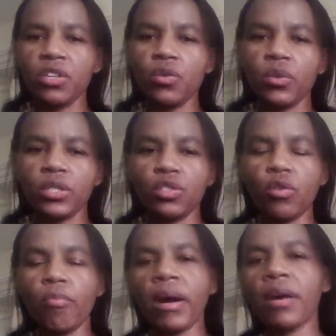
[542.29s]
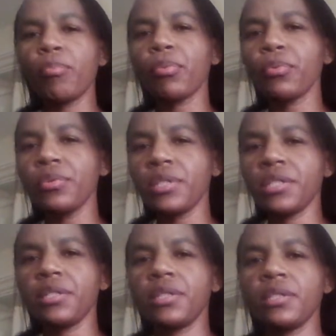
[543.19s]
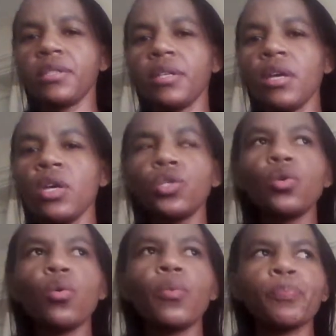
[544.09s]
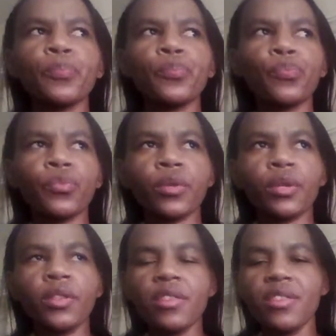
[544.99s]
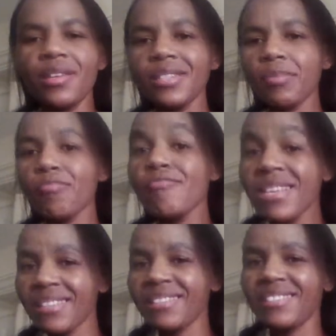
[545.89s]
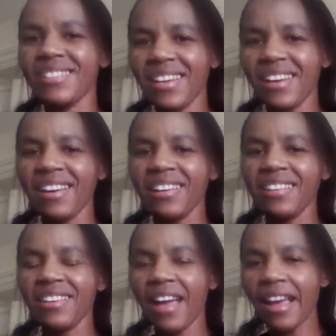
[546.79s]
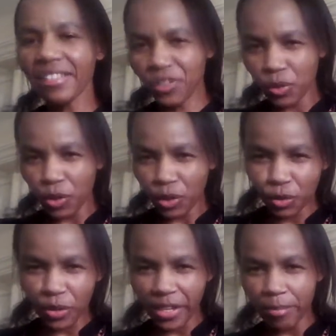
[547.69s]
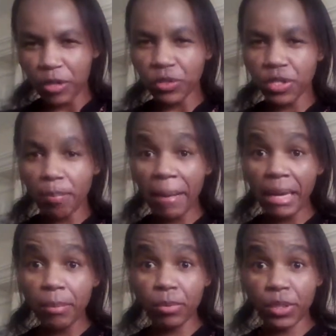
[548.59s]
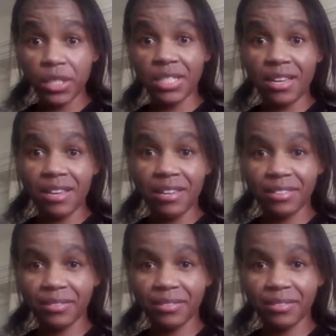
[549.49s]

your stomach bloated. So this mixture has to go together, because the Bible says